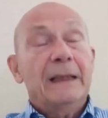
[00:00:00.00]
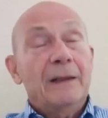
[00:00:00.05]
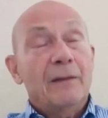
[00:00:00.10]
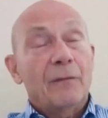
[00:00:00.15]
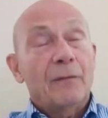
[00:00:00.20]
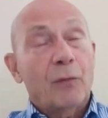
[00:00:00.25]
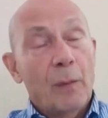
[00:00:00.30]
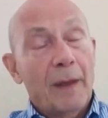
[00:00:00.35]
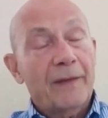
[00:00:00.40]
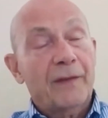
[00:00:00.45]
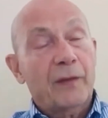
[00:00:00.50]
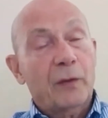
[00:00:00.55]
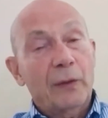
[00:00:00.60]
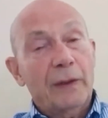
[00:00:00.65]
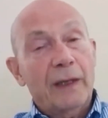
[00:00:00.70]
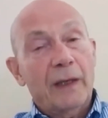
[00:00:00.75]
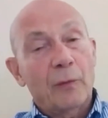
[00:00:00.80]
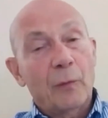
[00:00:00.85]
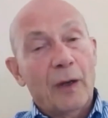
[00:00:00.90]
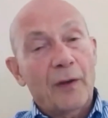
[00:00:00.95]
from what's good
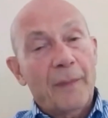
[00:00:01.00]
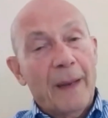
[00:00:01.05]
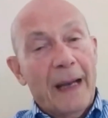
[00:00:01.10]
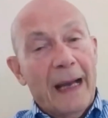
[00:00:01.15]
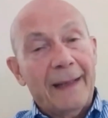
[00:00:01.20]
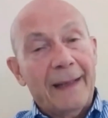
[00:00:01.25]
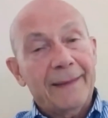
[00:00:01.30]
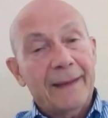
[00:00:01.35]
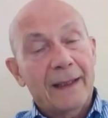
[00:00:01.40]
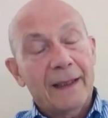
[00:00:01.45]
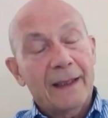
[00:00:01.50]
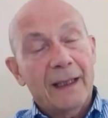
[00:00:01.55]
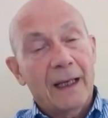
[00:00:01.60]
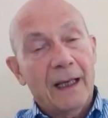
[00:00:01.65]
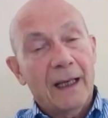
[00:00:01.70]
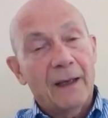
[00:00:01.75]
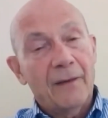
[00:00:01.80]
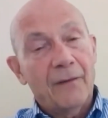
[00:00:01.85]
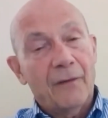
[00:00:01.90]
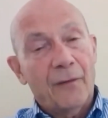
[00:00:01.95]
and what's bad
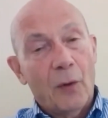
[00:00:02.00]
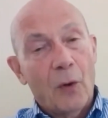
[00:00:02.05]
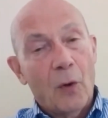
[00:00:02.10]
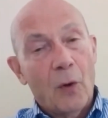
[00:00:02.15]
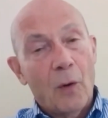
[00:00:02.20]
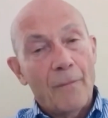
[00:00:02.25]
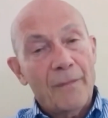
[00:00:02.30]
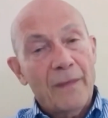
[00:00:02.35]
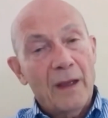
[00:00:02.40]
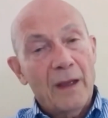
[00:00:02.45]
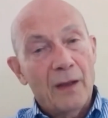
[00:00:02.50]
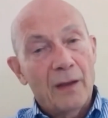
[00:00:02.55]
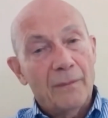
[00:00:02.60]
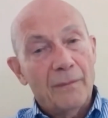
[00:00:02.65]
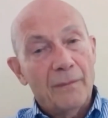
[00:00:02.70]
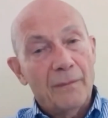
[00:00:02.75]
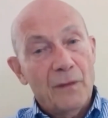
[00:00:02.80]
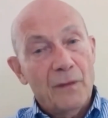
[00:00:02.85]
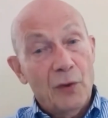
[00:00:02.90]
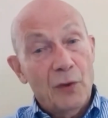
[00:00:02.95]
for
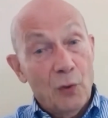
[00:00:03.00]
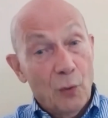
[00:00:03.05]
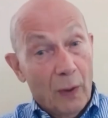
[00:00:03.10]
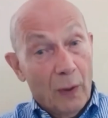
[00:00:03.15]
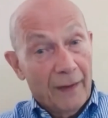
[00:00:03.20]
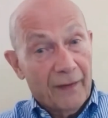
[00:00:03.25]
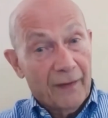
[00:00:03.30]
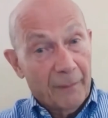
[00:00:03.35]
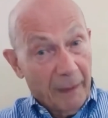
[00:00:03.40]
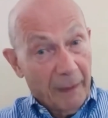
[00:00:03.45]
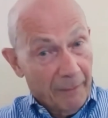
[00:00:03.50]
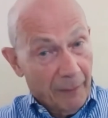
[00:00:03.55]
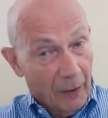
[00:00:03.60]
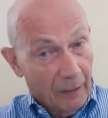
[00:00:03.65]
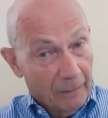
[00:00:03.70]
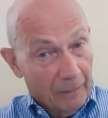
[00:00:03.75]
US people.